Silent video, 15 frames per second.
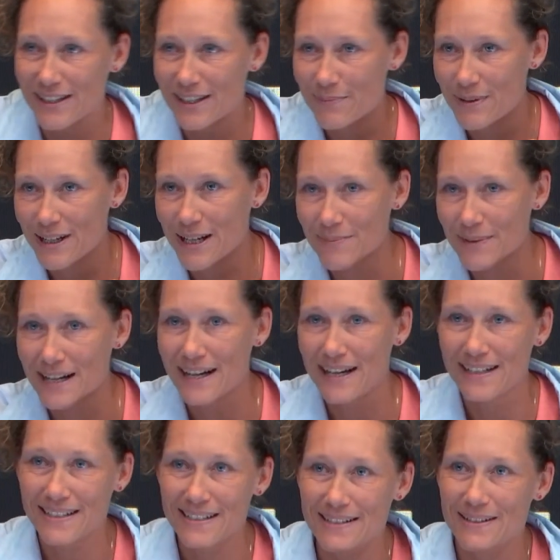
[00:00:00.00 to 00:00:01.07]
do need to pick up my
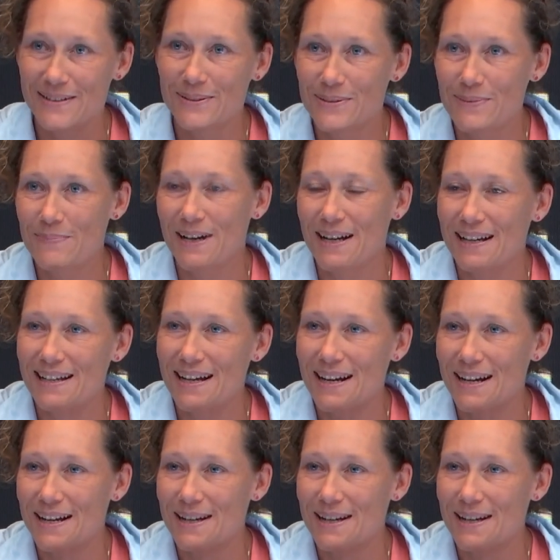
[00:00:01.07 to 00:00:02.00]
gardening skills, but